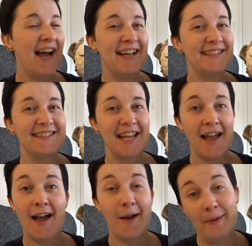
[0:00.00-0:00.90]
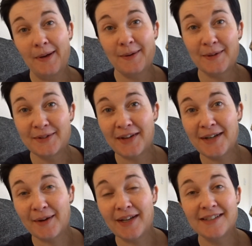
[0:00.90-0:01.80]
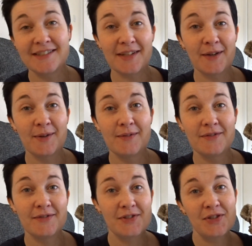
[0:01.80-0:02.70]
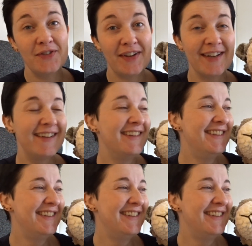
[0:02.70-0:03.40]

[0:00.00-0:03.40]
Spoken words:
And I'm going to order anyway, so show it.